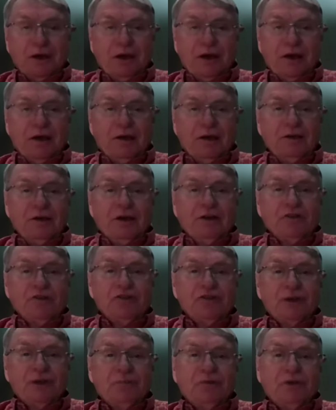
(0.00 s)
and
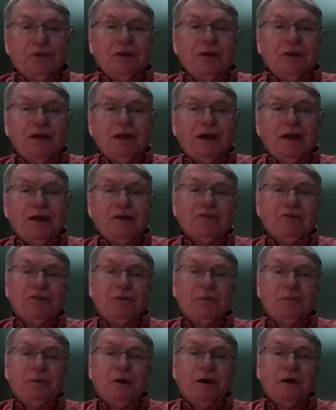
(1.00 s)
and something that
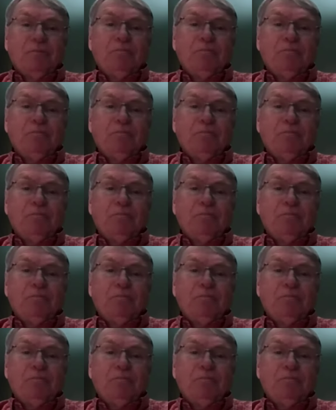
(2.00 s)
has a,